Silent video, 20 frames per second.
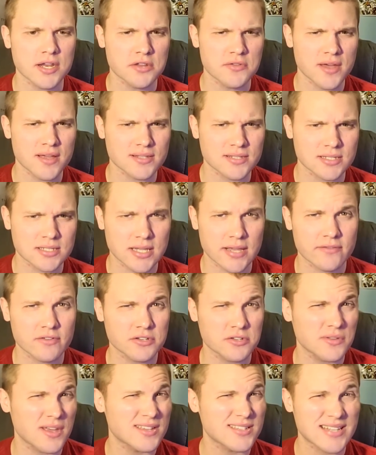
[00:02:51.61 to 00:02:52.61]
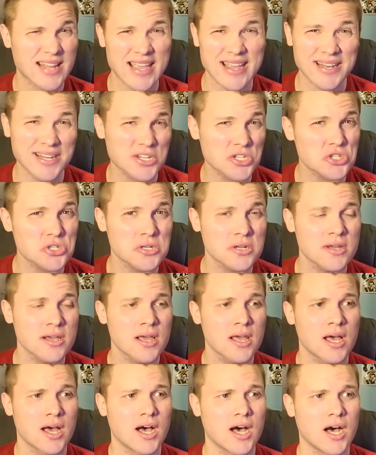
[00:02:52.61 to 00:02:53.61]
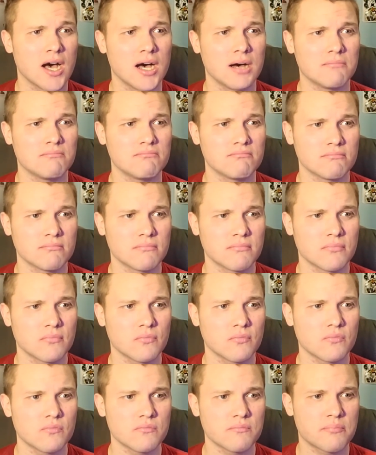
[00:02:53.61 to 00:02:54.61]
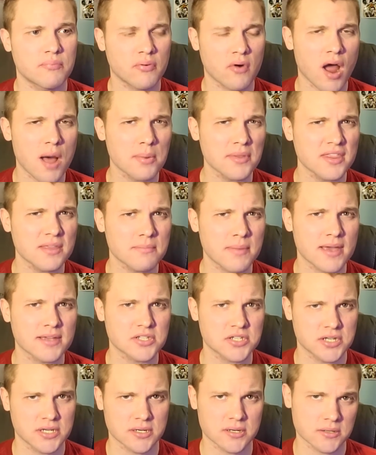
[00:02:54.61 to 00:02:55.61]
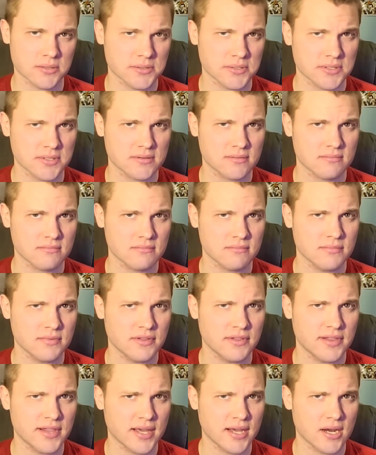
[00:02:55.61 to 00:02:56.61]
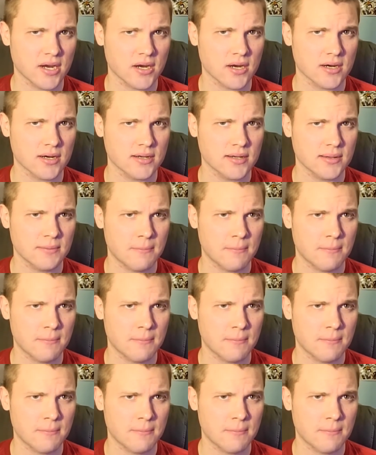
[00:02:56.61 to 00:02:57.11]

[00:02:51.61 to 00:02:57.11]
2007, 2008 ish, um, probably the best years there.